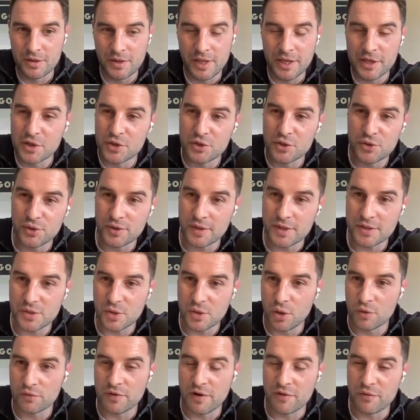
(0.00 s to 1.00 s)
like, you're doing this
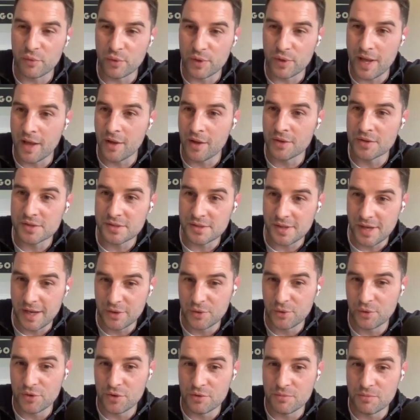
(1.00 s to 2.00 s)
all for everyone else. I
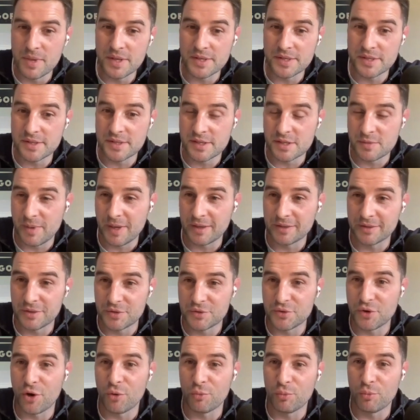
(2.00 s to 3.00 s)
know your missus is about
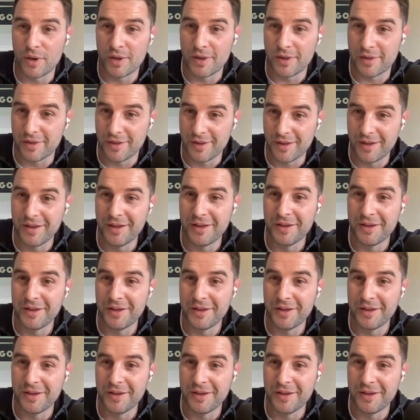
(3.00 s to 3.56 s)
to drop with